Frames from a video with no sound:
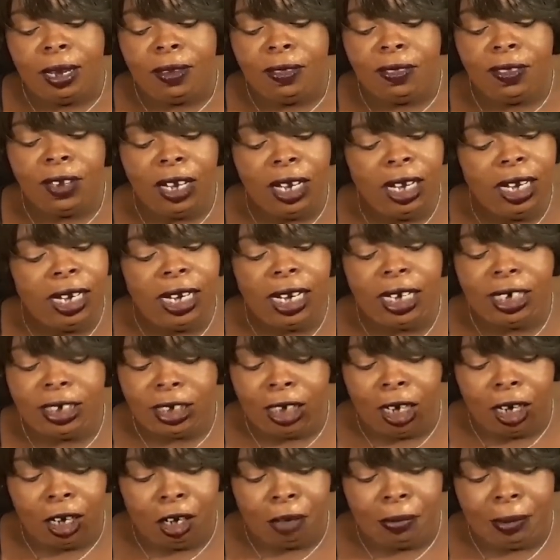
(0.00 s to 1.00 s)
Then they
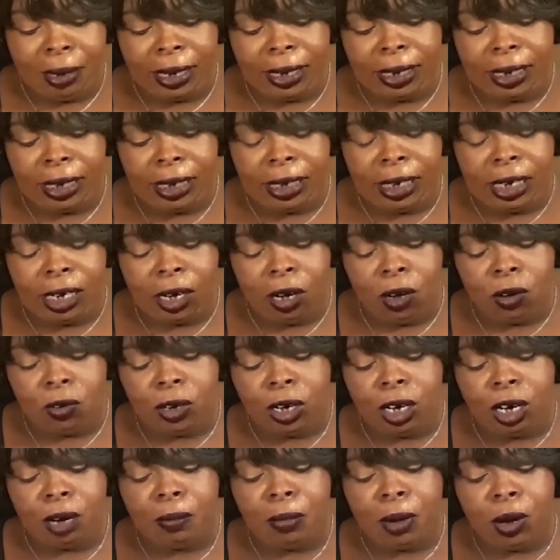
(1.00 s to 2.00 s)
talk about getting it on
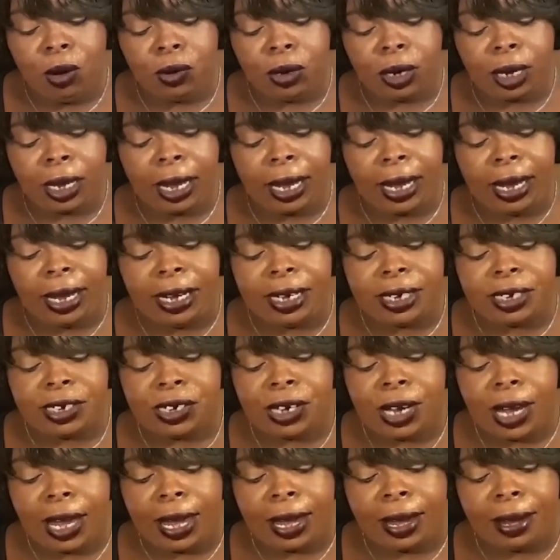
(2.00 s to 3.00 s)
in the motorcade,
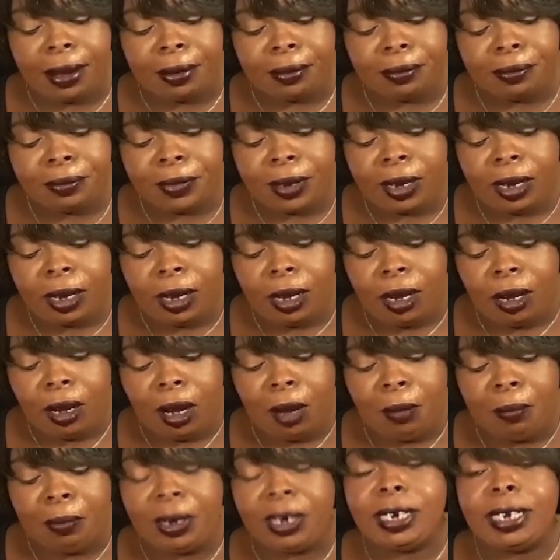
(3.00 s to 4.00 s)
child,
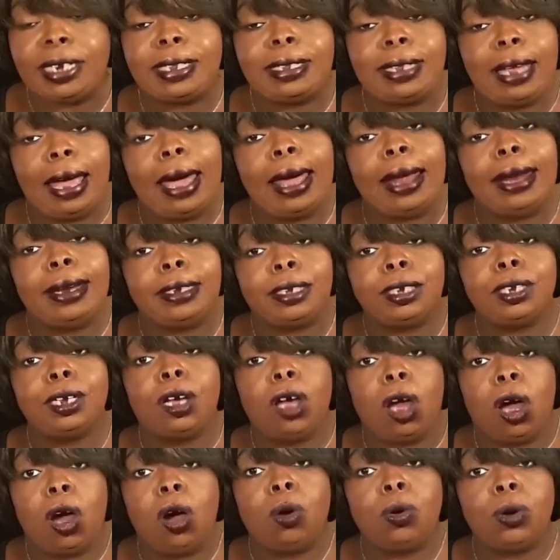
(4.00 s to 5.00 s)
but decided to
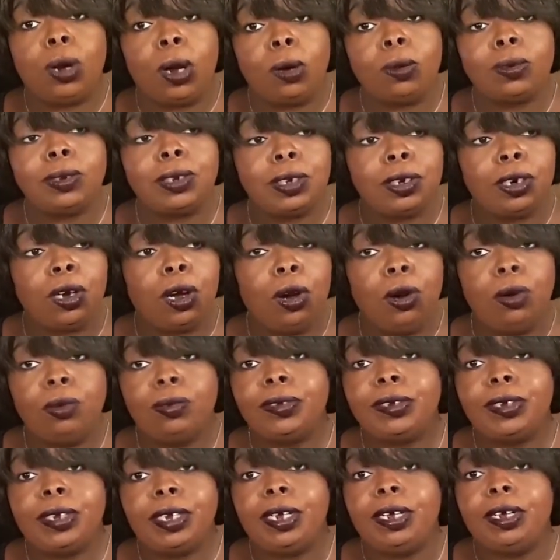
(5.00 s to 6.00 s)
go on, on to the
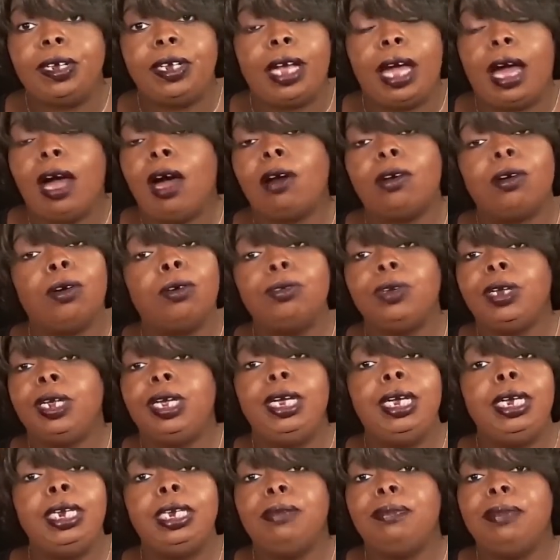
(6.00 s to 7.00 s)
hotel. Y'all don't
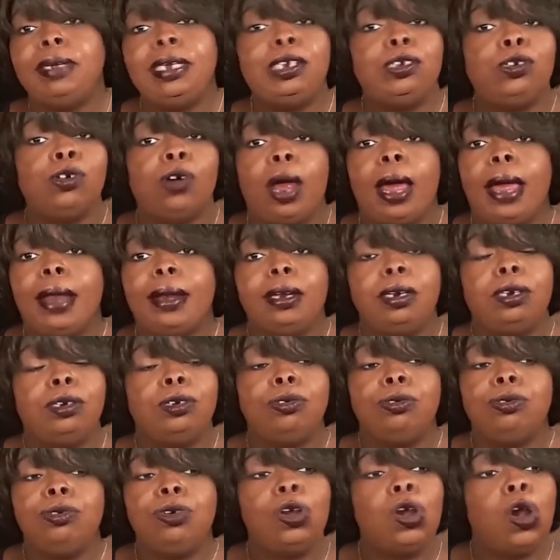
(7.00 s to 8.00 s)
need to be trying to
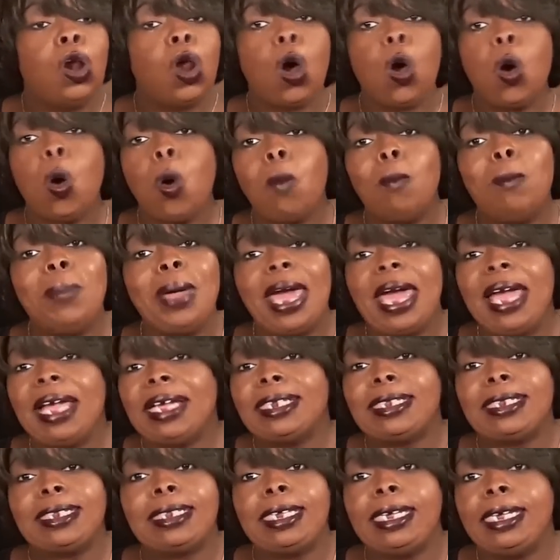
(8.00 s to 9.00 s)
do no
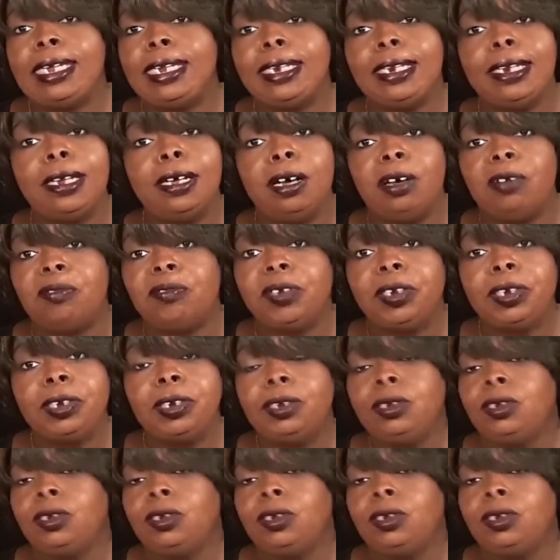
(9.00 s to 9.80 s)
backseat loving.